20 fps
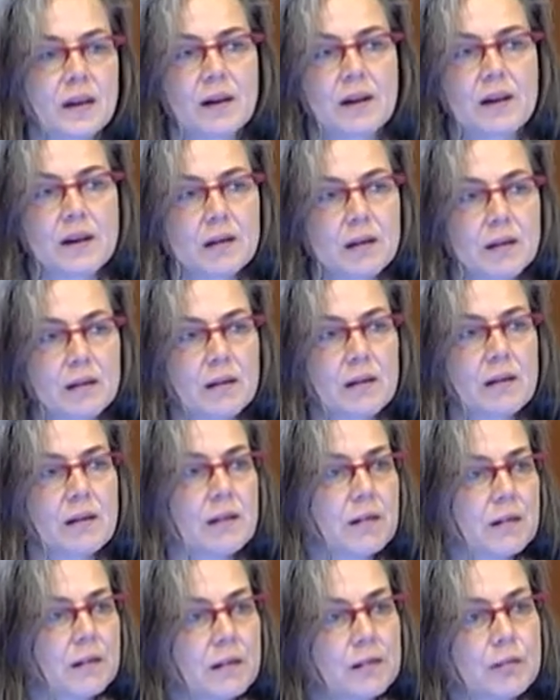in
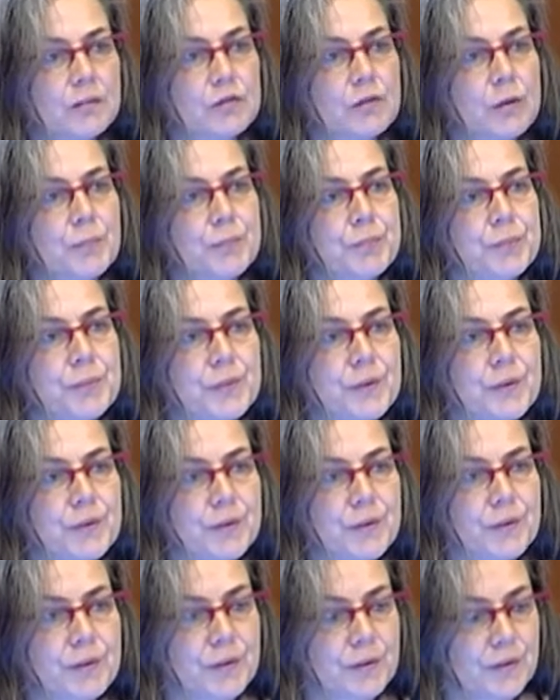uh, the top uh,
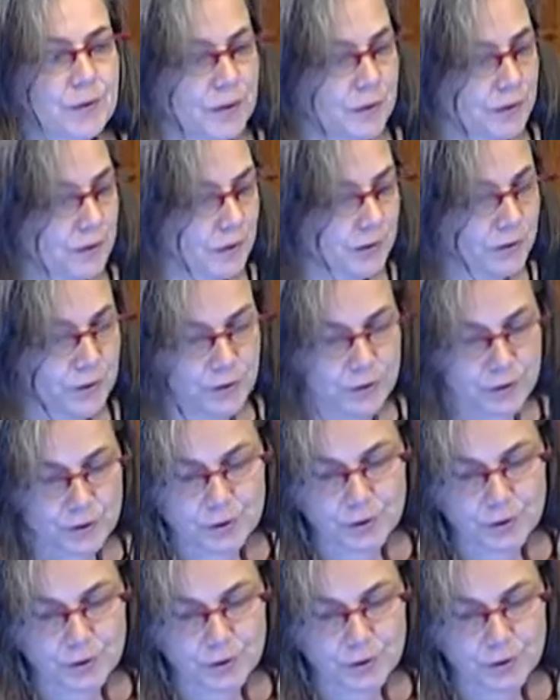uh,